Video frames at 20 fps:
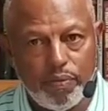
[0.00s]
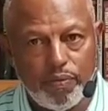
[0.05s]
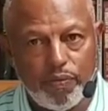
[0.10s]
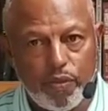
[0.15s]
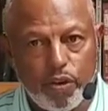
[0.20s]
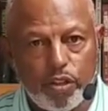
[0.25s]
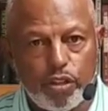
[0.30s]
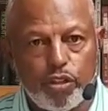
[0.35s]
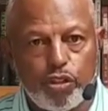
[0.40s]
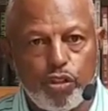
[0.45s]

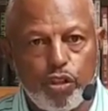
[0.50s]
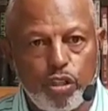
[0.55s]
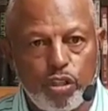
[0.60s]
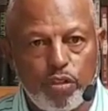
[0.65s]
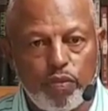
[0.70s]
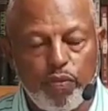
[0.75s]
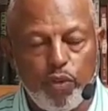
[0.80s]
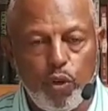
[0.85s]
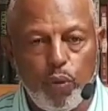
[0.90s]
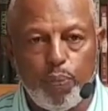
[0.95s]
First Church
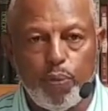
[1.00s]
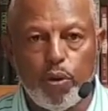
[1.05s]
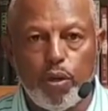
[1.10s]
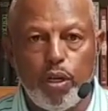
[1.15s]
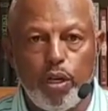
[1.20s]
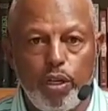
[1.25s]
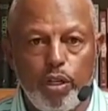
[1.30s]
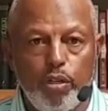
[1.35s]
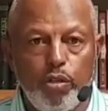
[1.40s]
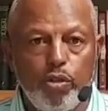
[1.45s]
of
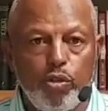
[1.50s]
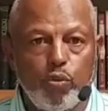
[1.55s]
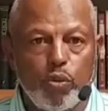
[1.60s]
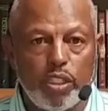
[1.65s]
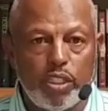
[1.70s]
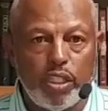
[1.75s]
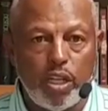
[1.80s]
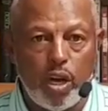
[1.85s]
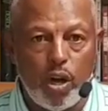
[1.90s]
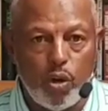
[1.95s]
Newport News
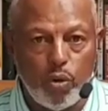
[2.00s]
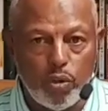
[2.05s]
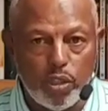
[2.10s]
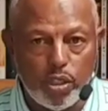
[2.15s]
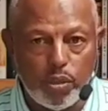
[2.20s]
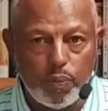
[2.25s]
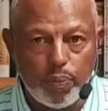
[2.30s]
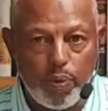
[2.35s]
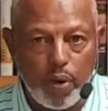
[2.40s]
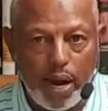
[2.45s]
was the
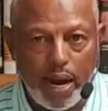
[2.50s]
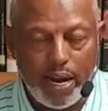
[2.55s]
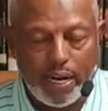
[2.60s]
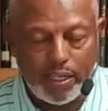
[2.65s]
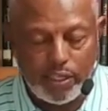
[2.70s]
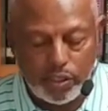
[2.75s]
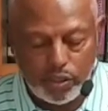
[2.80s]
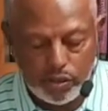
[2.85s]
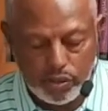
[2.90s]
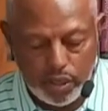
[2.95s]
oldest prior
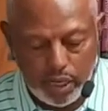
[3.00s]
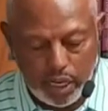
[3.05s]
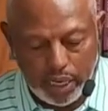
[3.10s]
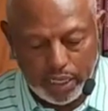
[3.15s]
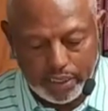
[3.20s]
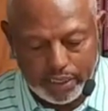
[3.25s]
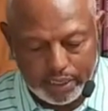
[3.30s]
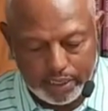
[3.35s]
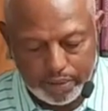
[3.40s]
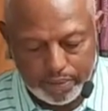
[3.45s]
to
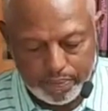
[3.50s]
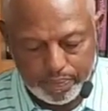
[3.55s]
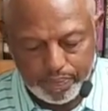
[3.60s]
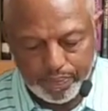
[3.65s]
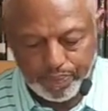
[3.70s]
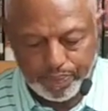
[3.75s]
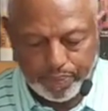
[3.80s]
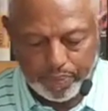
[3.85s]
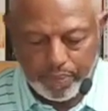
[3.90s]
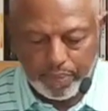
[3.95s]
us.
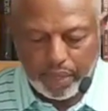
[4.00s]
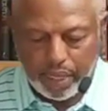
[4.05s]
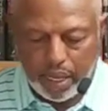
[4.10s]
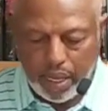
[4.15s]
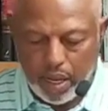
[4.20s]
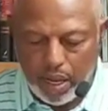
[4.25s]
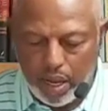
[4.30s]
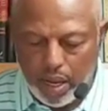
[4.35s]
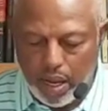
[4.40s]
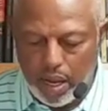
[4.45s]

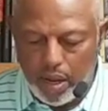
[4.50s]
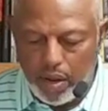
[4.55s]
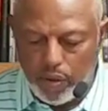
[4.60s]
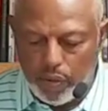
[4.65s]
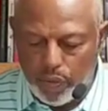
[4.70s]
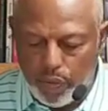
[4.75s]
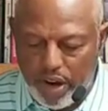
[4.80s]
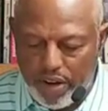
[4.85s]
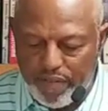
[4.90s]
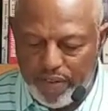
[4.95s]

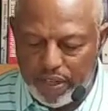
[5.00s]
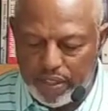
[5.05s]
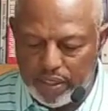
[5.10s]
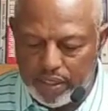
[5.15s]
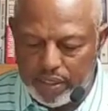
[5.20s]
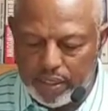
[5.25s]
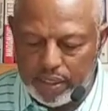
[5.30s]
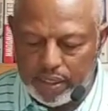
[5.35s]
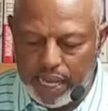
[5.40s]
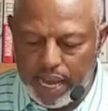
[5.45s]
Reverend
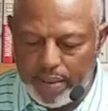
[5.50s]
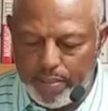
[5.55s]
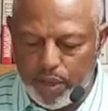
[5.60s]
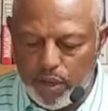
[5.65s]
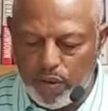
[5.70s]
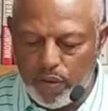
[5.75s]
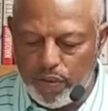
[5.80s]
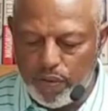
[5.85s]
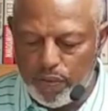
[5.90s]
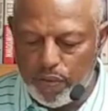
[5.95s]

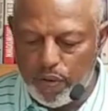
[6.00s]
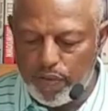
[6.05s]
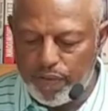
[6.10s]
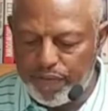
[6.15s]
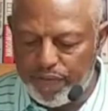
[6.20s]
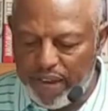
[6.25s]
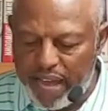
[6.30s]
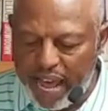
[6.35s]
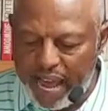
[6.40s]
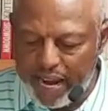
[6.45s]
Samuel
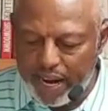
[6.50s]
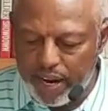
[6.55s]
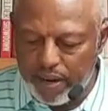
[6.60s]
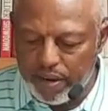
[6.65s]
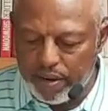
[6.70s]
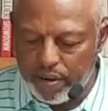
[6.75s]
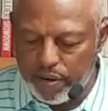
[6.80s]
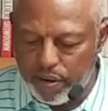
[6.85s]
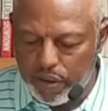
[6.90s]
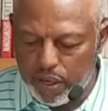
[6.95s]

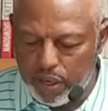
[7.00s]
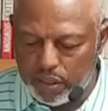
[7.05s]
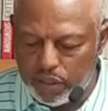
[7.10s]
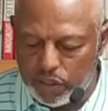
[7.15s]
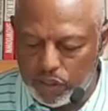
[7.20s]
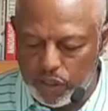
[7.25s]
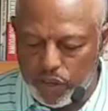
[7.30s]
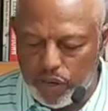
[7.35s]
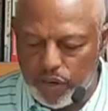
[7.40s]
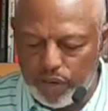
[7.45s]
Flagger
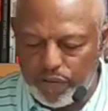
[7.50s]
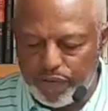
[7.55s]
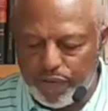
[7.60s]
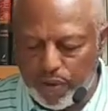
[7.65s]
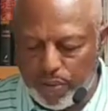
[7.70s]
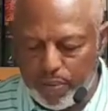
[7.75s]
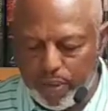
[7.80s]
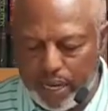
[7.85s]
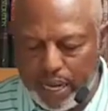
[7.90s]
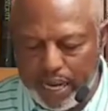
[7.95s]
served
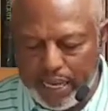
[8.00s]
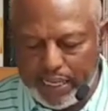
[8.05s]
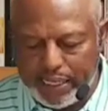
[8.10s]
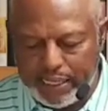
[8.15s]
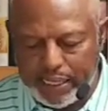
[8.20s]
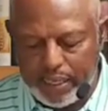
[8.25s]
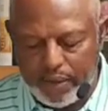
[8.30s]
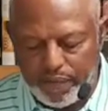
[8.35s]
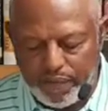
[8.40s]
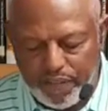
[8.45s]
from
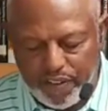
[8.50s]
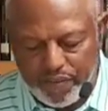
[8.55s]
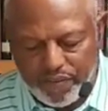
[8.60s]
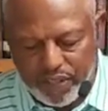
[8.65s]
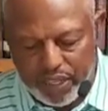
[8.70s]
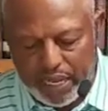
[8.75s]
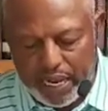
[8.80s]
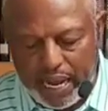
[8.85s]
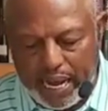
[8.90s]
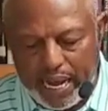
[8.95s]

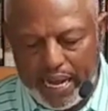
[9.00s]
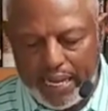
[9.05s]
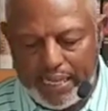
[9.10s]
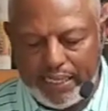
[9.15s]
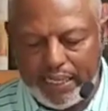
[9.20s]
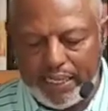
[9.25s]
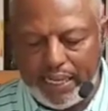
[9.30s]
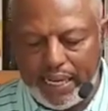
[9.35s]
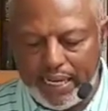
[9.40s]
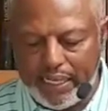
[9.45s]
1959 to
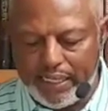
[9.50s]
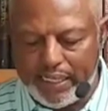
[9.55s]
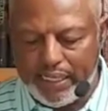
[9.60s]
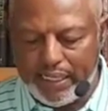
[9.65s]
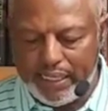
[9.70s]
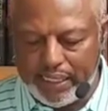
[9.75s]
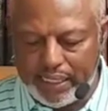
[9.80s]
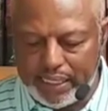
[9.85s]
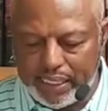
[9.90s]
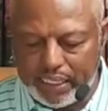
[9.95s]

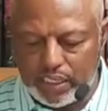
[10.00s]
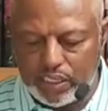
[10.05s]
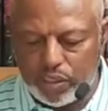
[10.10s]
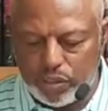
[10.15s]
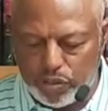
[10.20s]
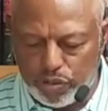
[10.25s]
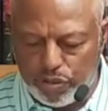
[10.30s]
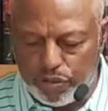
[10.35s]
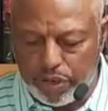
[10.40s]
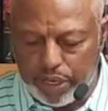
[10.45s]

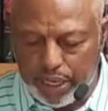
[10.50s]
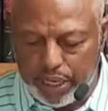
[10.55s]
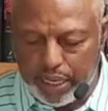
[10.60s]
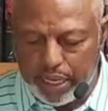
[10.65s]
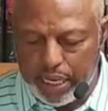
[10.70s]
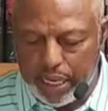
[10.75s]
1963.